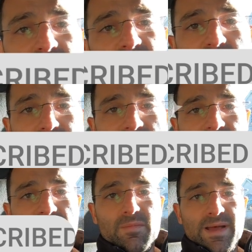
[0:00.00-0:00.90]
Follow me at
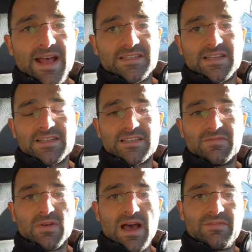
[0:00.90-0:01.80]
Kyle Pancis
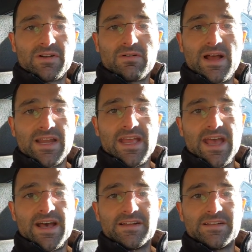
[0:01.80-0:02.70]
if you haven't already,
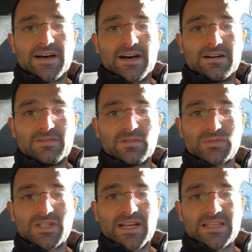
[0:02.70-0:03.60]
and we'll
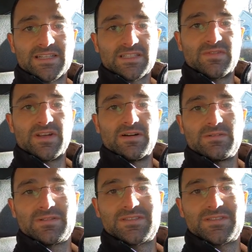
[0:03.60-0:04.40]
see you guys next video.